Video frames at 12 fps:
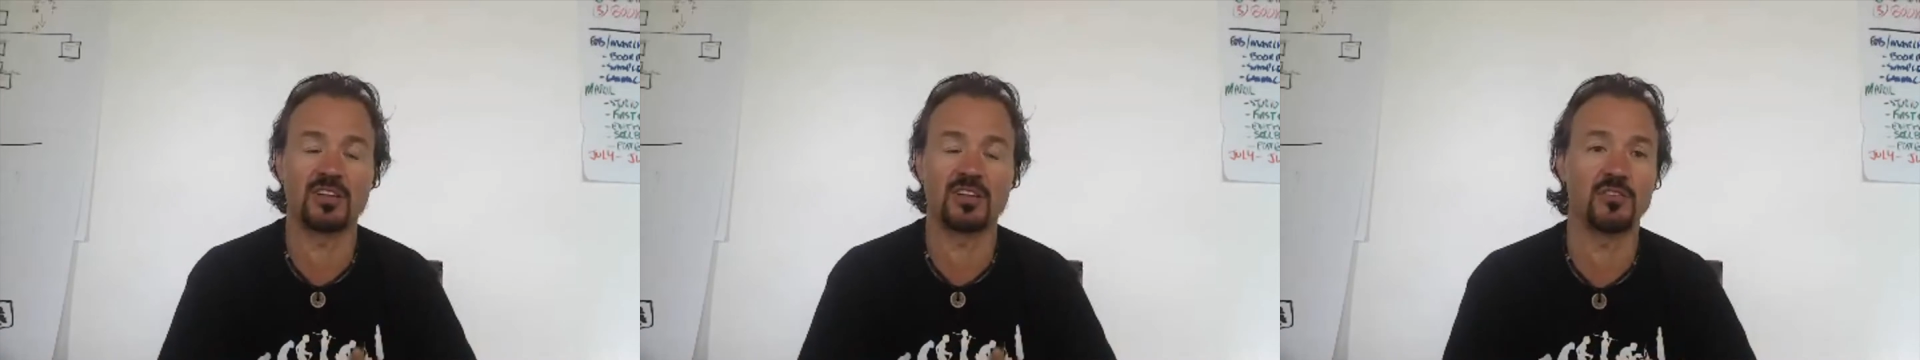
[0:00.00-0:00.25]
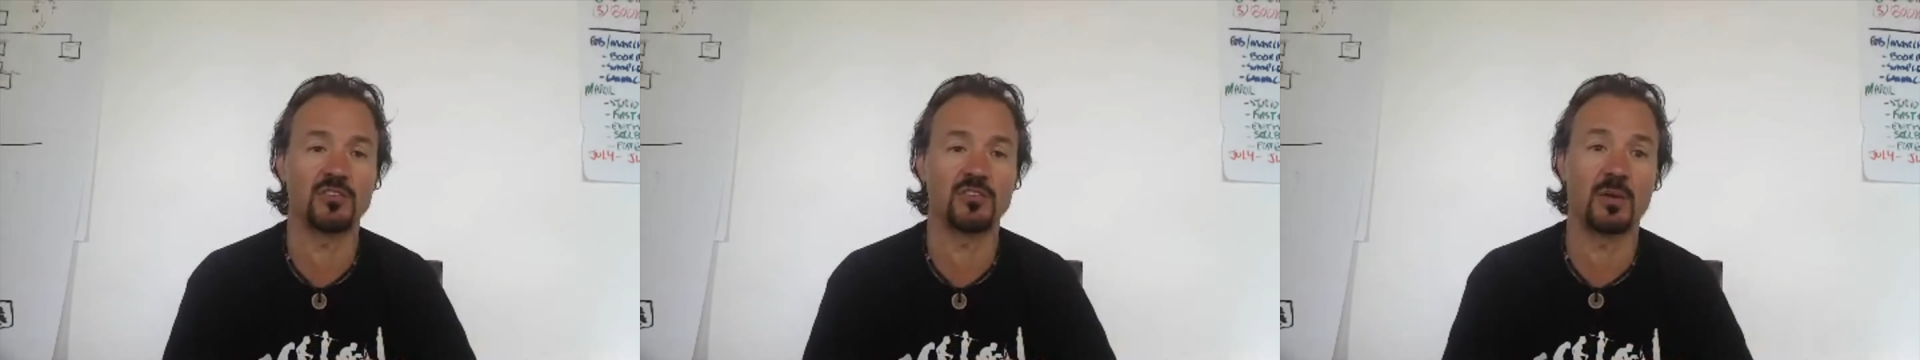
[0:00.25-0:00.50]
So
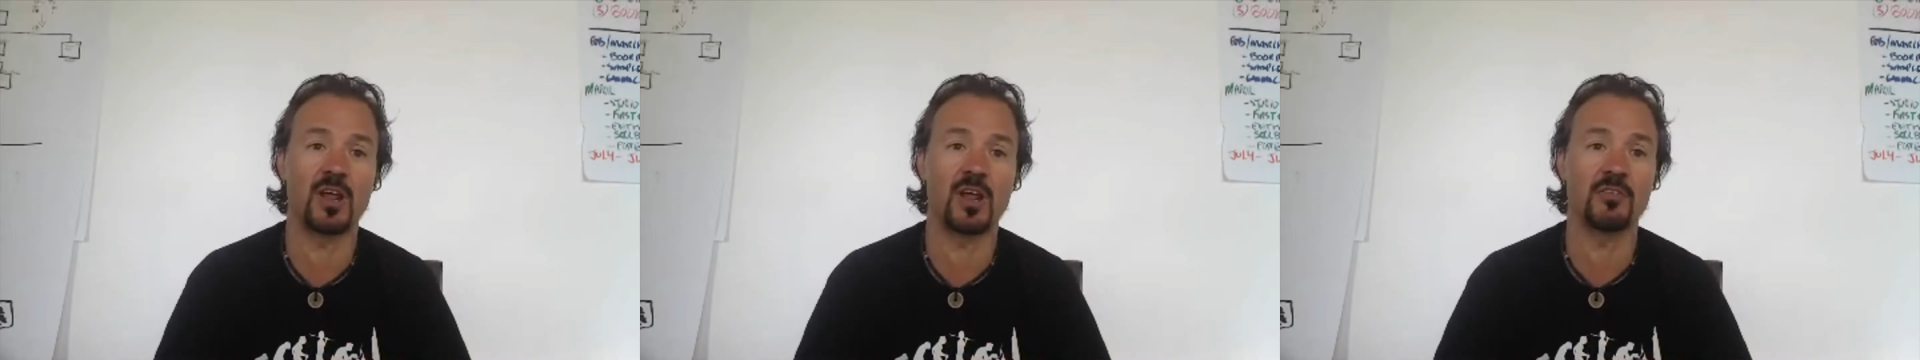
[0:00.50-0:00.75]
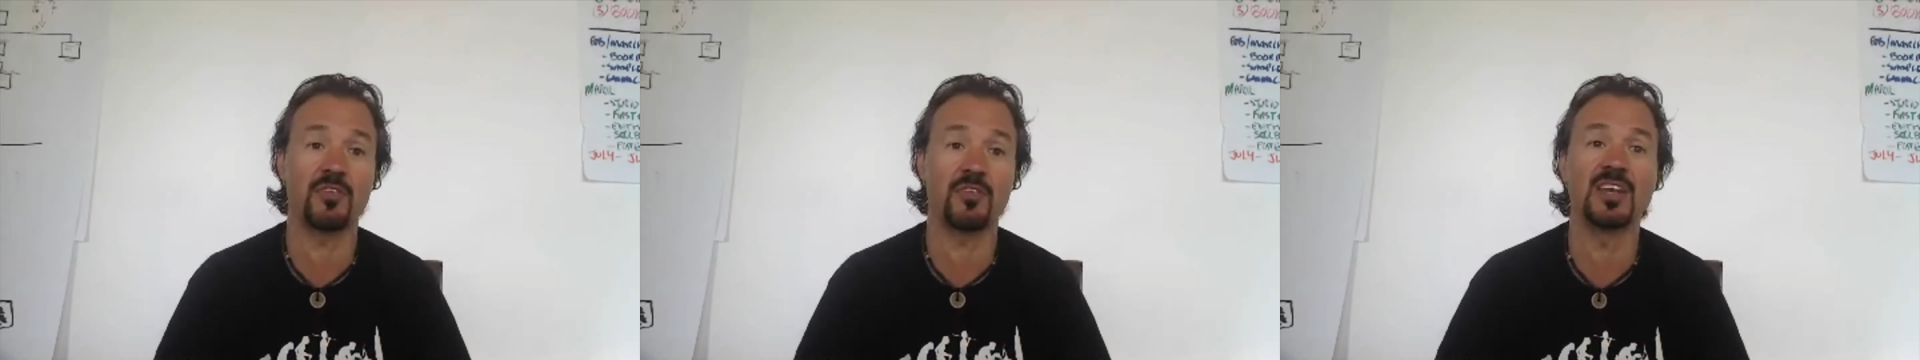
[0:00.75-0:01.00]
I'm not a
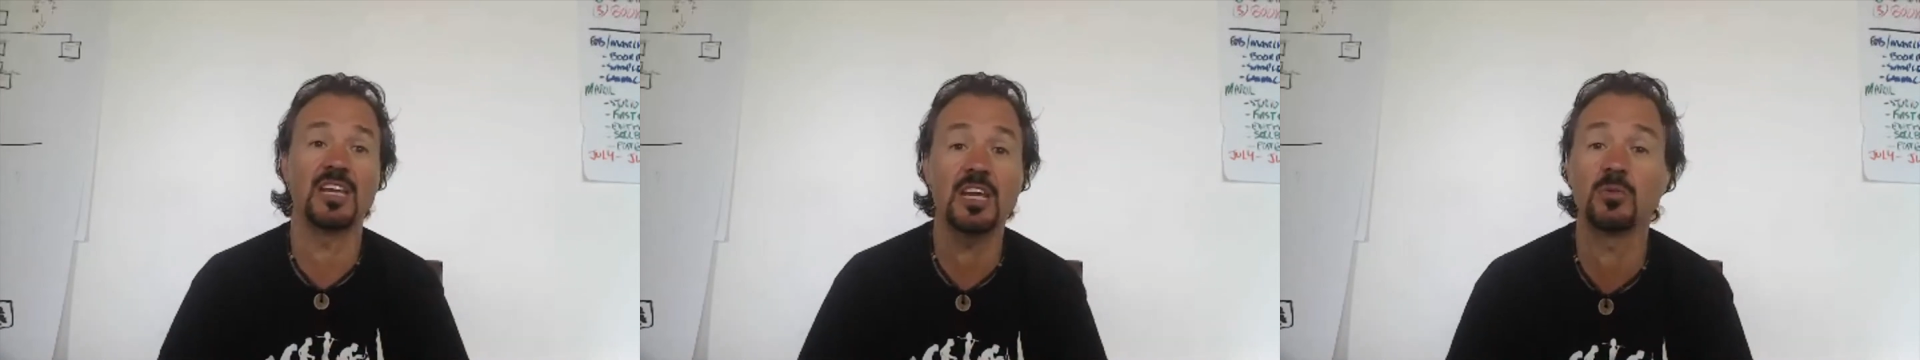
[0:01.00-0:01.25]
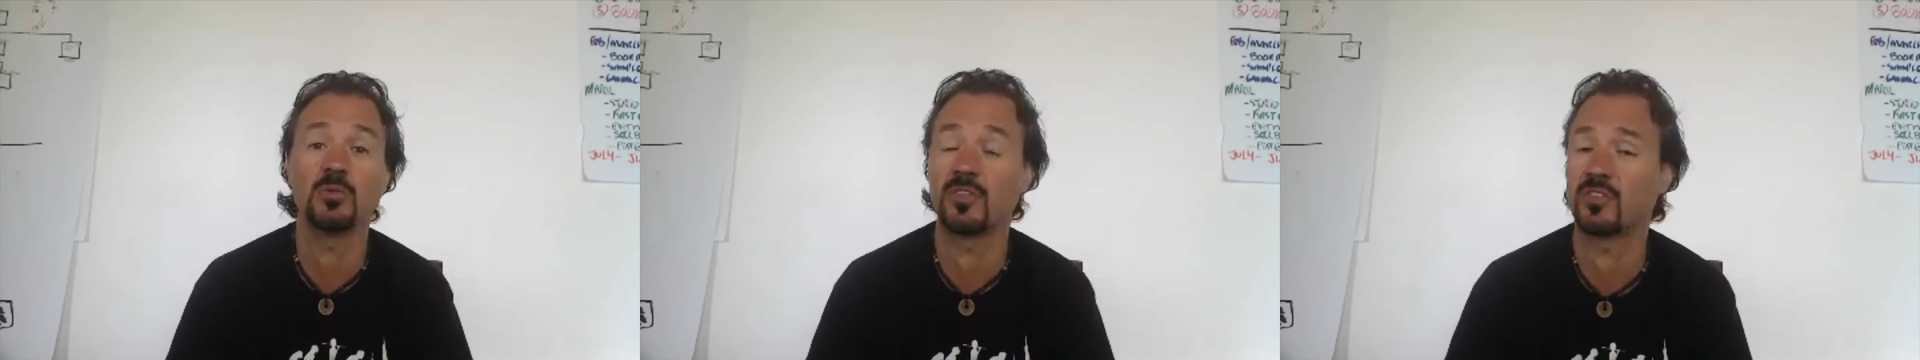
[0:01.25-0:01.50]
fan.
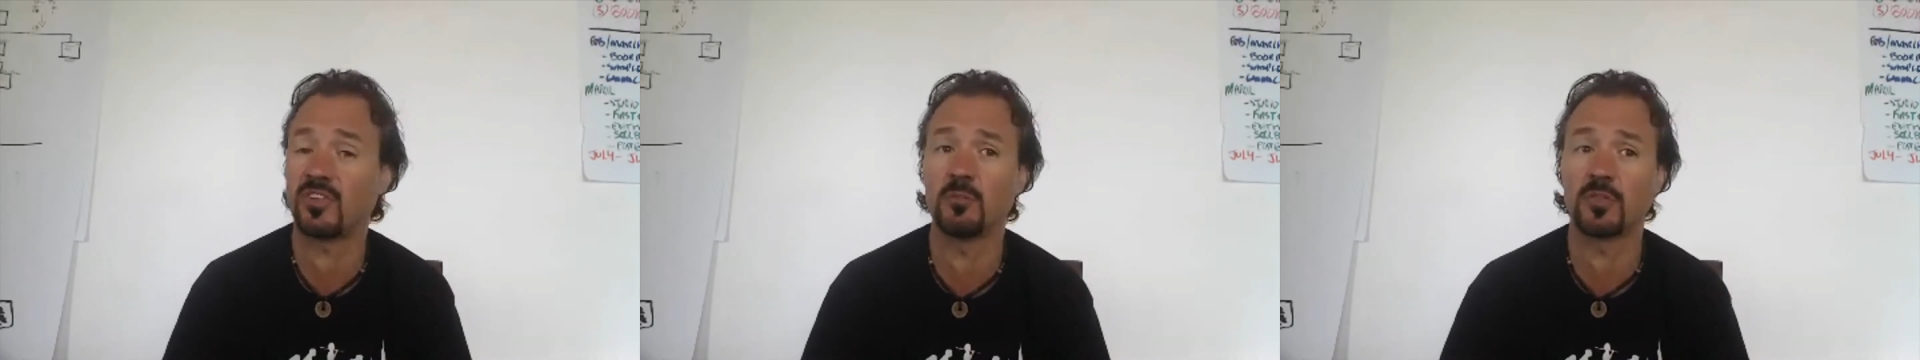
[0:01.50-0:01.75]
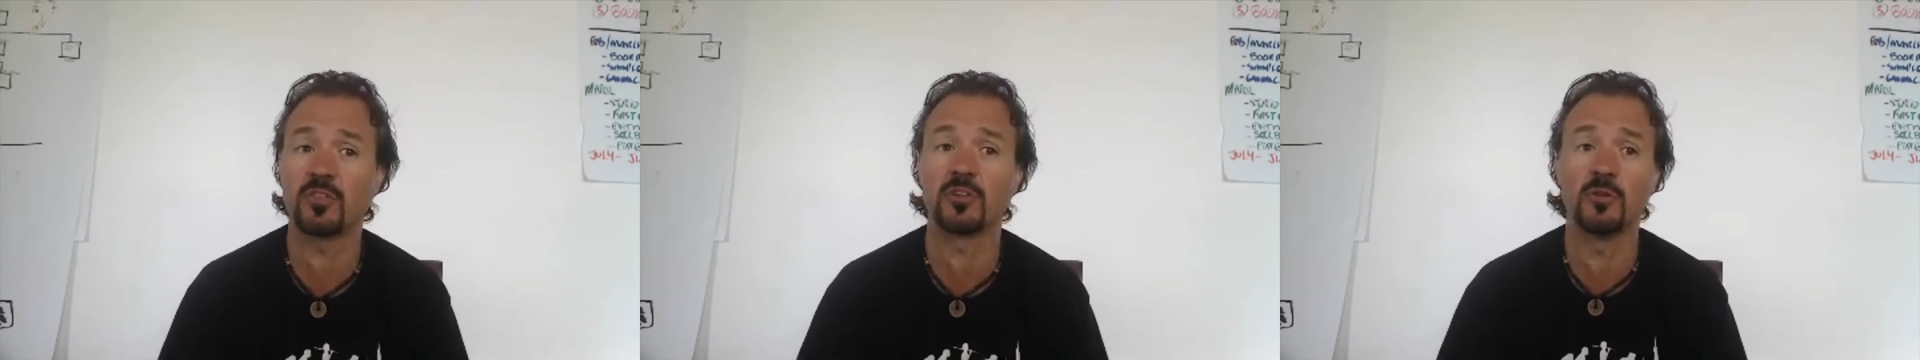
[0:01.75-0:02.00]
Equally the same
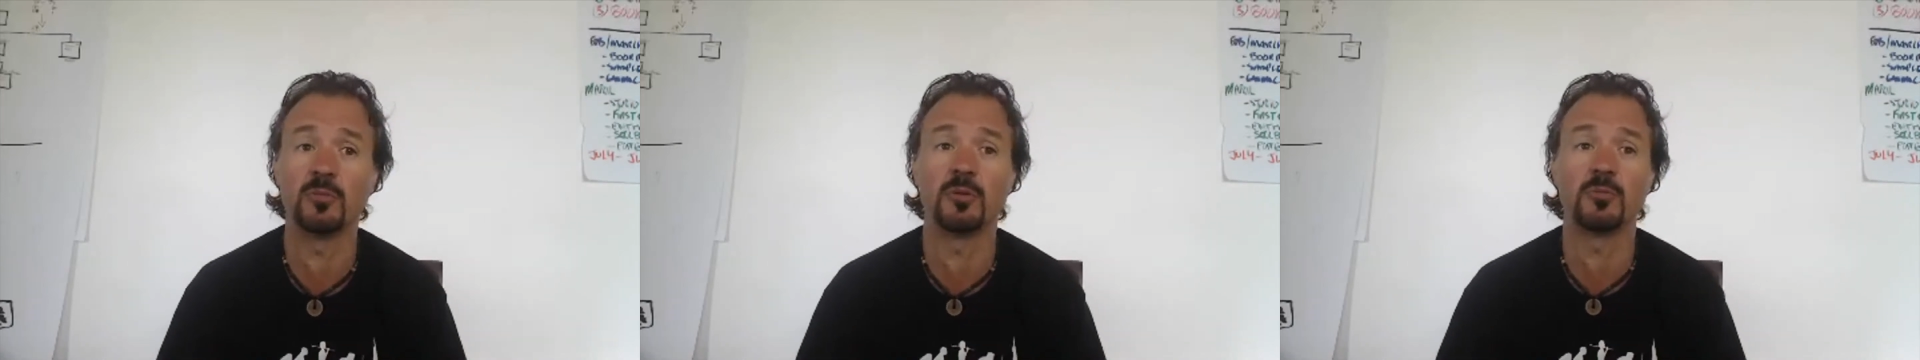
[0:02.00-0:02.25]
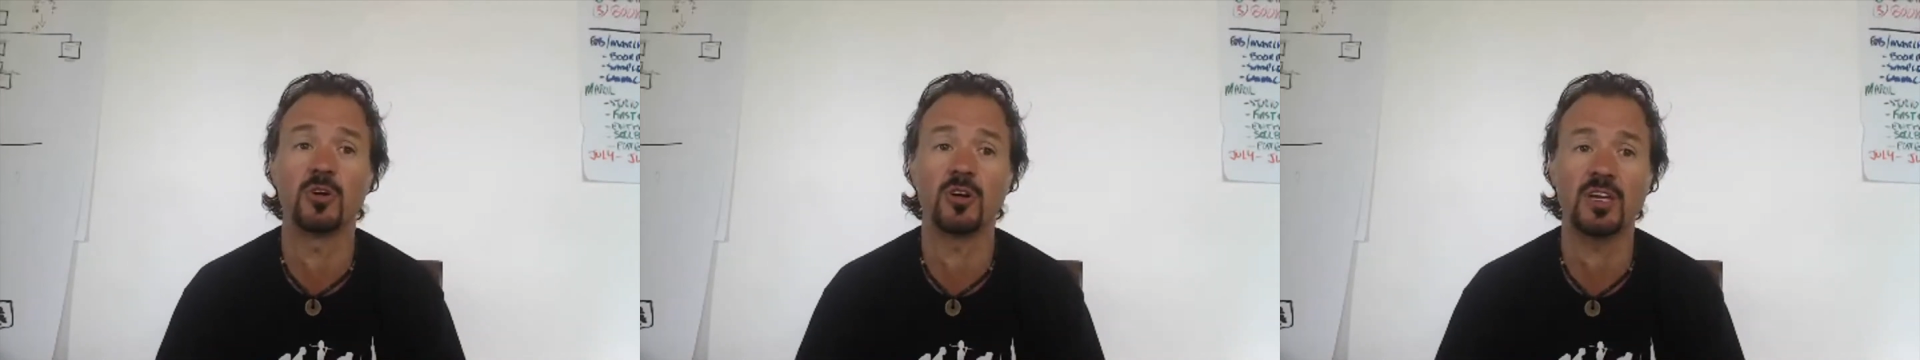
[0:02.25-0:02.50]
with
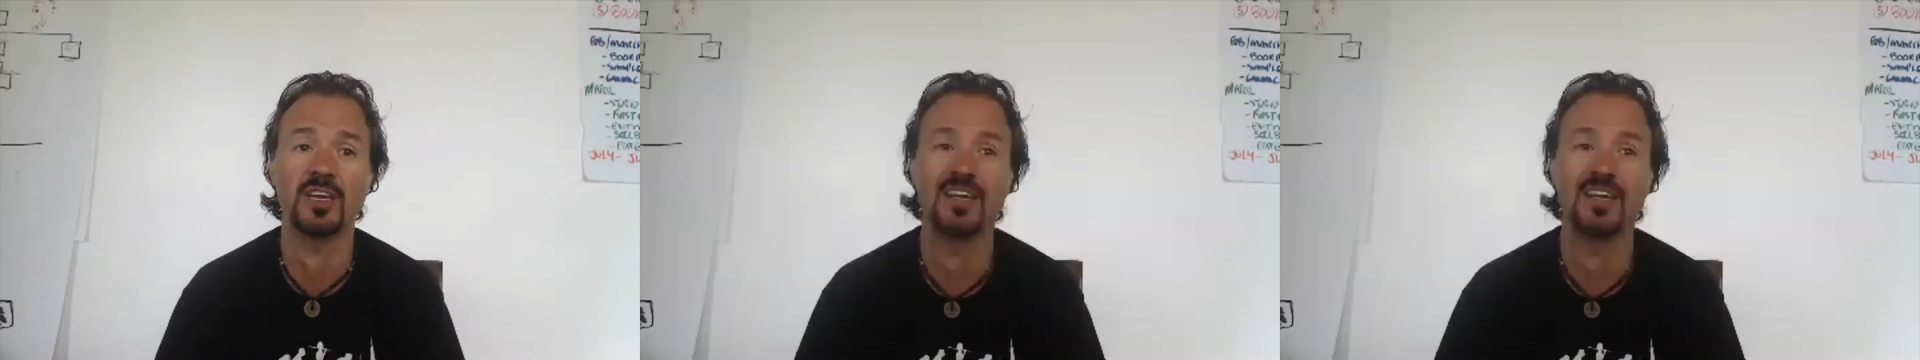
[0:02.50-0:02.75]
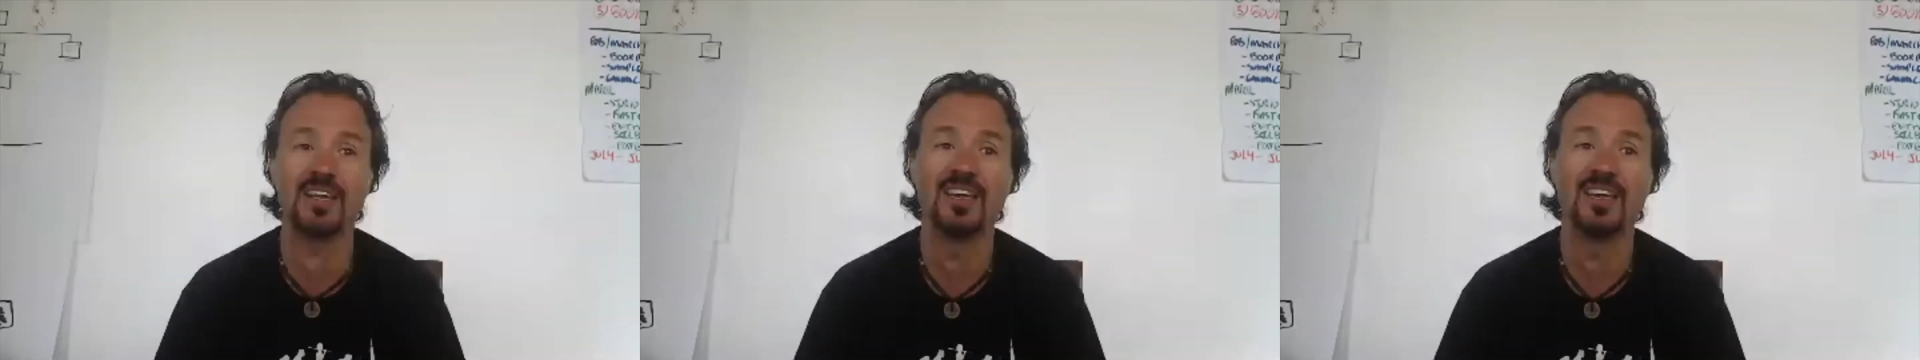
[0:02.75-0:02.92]
aluminum cooking